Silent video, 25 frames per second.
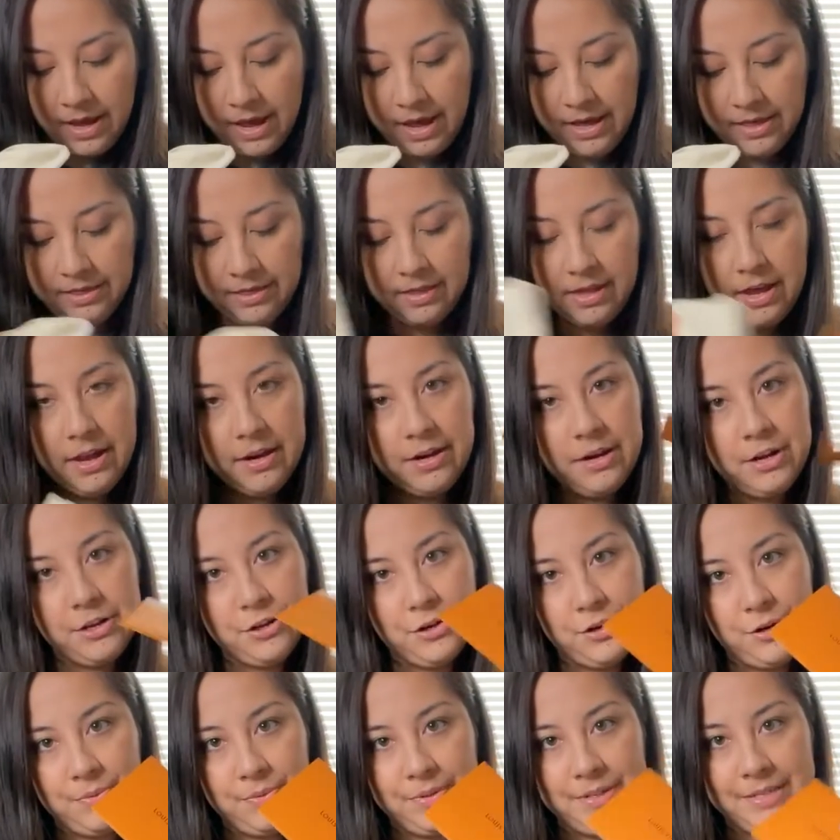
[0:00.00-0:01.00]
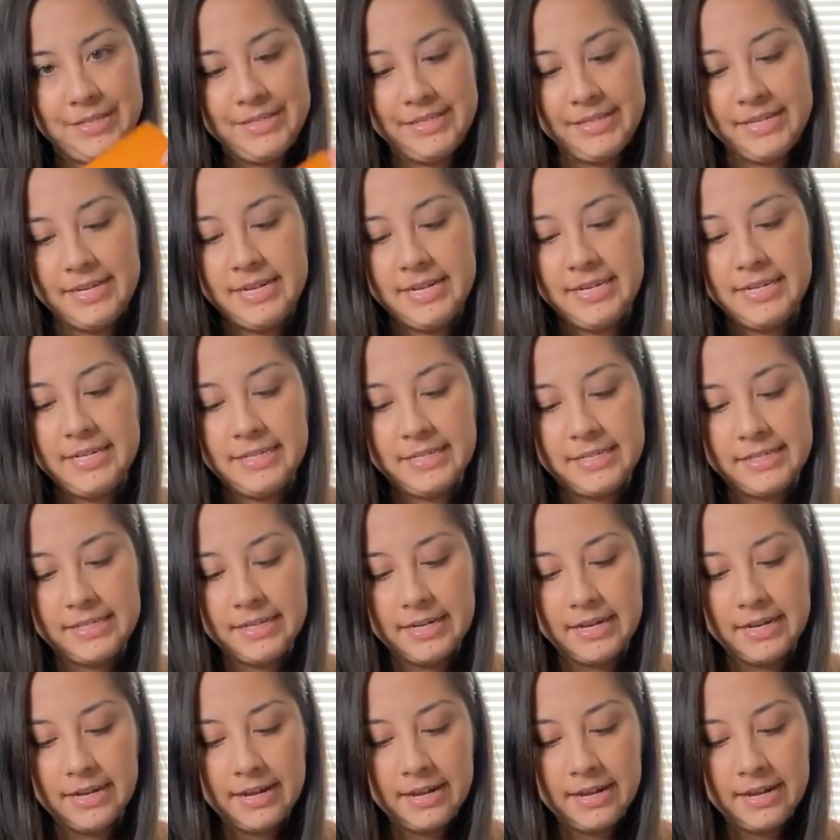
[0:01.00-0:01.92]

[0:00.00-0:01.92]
And then your receipt.